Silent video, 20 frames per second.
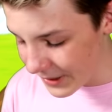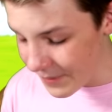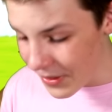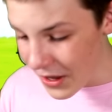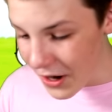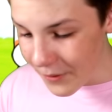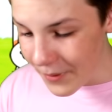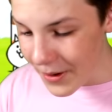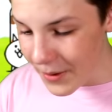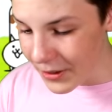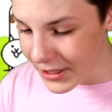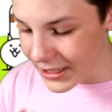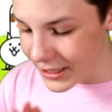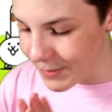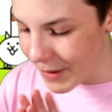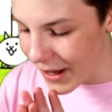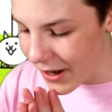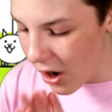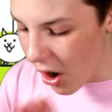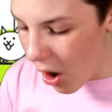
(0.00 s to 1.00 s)
on. We want to
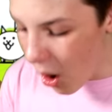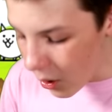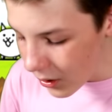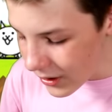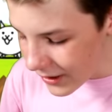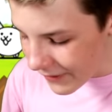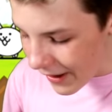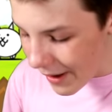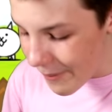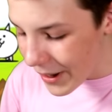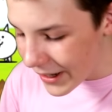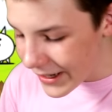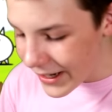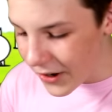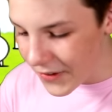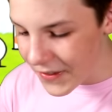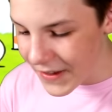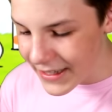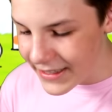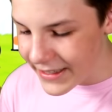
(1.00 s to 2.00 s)
spend all of our money
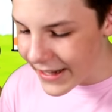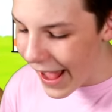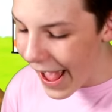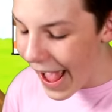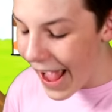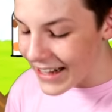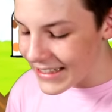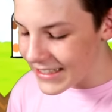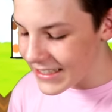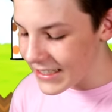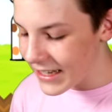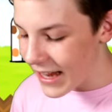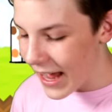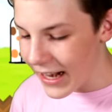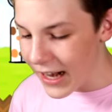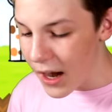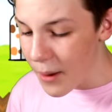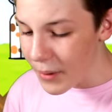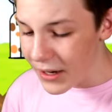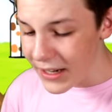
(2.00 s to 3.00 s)
on these cats.
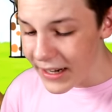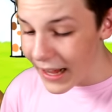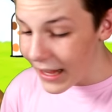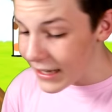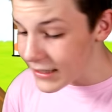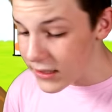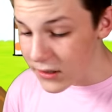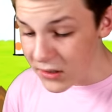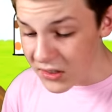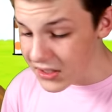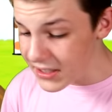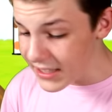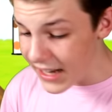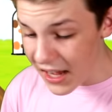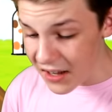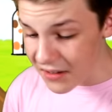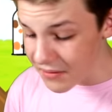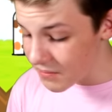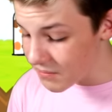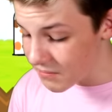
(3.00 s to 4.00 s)
And our money hasn't gone
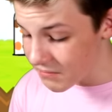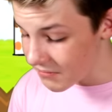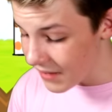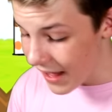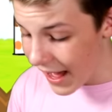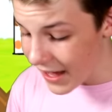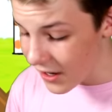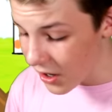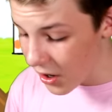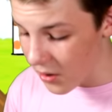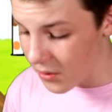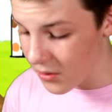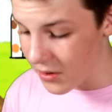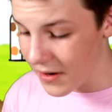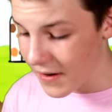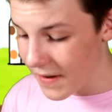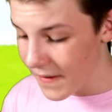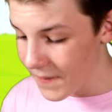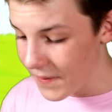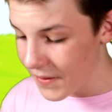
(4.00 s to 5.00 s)
down at all.
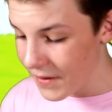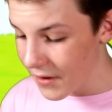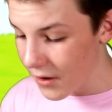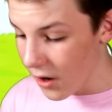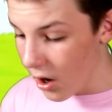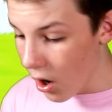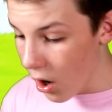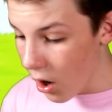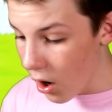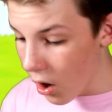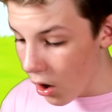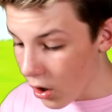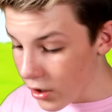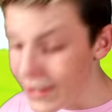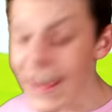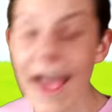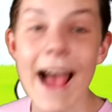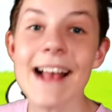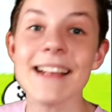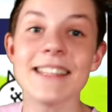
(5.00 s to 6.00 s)

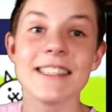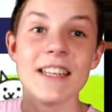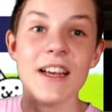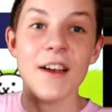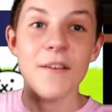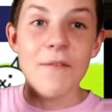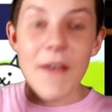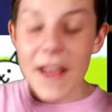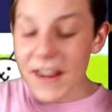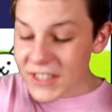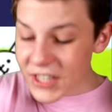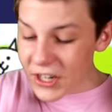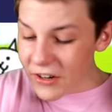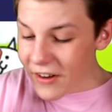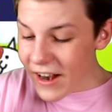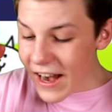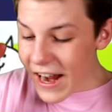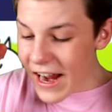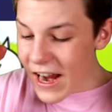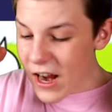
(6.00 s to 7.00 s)
Yes!
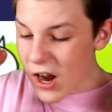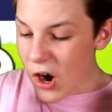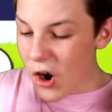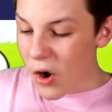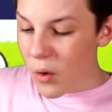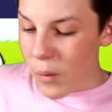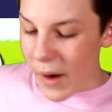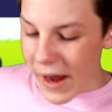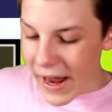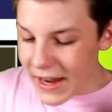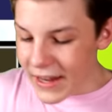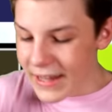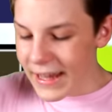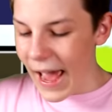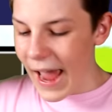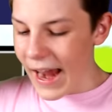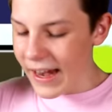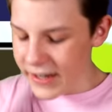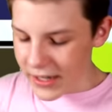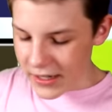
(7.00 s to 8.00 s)
Victory! We
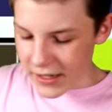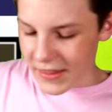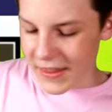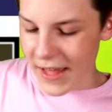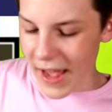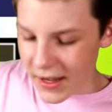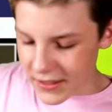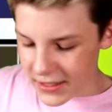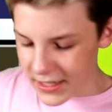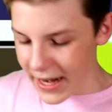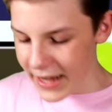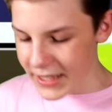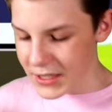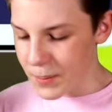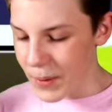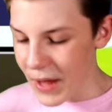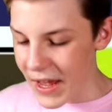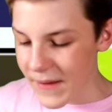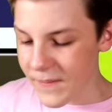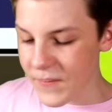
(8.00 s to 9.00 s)
gained 1,000
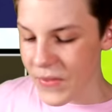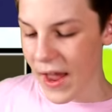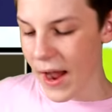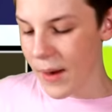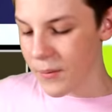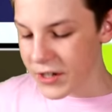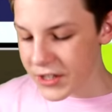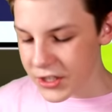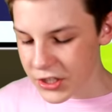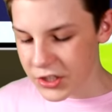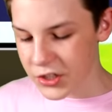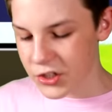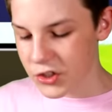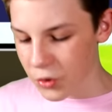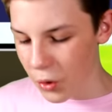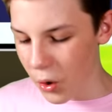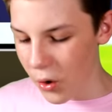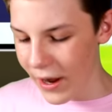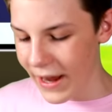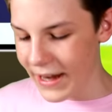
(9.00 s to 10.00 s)
XP and we
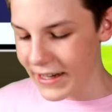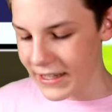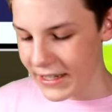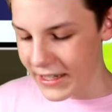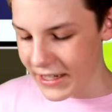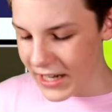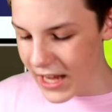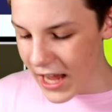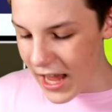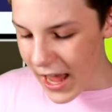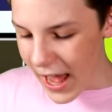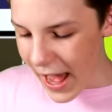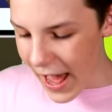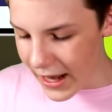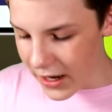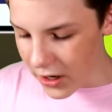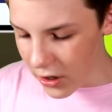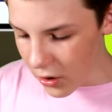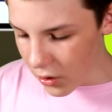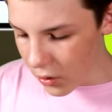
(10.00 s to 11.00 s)
destroyed it.
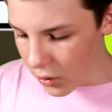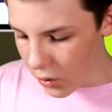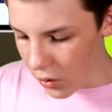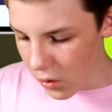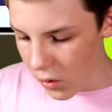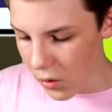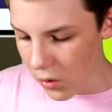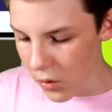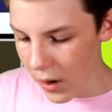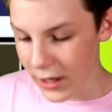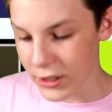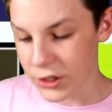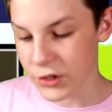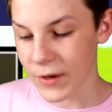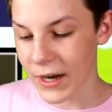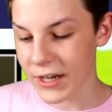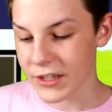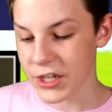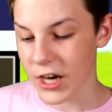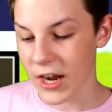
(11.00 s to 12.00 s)
And, ooh, our
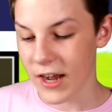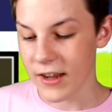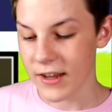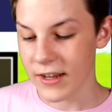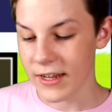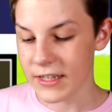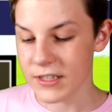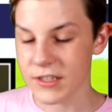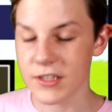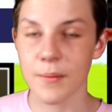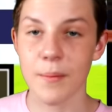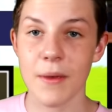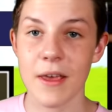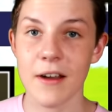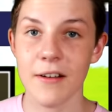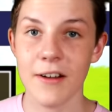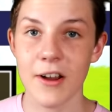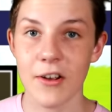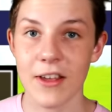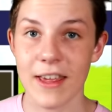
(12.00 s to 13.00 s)
treasure is
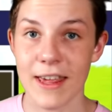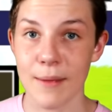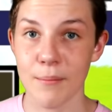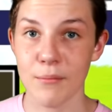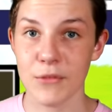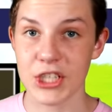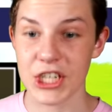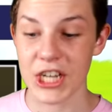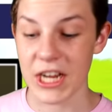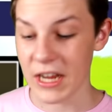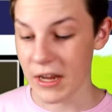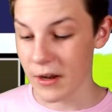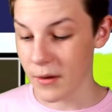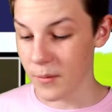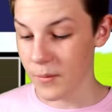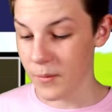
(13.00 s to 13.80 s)
superior kimchi.